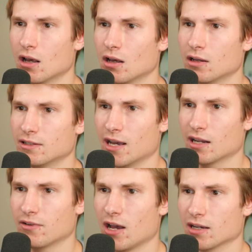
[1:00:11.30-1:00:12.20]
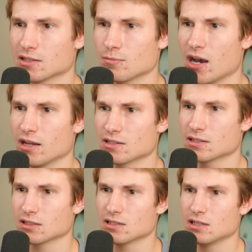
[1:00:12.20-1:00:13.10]
negative x minus
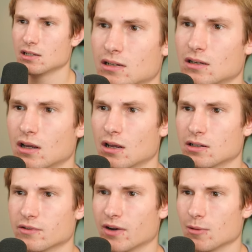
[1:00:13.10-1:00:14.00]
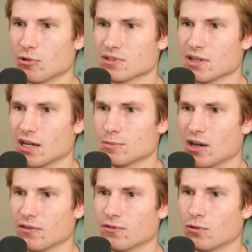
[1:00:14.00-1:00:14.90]
16, divide both sides by
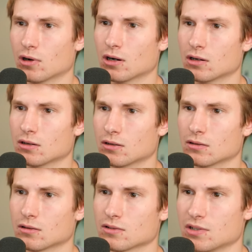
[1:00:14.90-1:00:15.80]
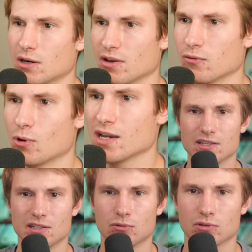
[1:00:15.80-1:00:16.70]
4. So now we have y is
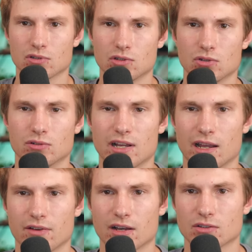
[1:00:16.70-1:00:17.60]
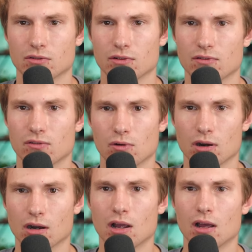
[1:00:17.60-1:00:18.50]
equal to negative x over 4
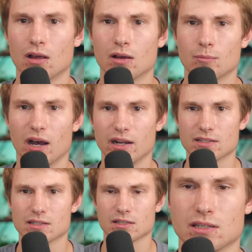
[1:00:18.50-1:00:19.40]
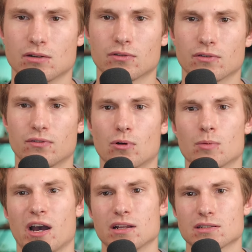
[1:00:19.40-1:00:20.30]
minus 16 over 4,
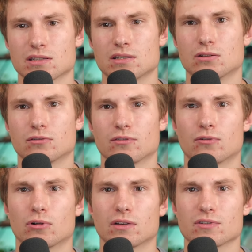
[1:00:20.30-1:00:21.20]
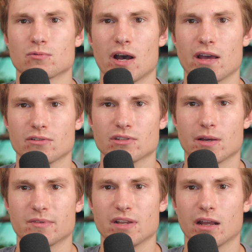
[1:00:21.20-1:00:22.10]
minus 16 over 4 give us y-intercept
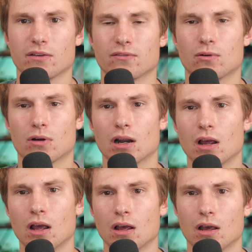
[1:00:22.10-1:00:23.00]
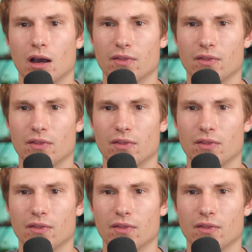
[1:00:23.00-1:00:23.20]
of negative 4, and then we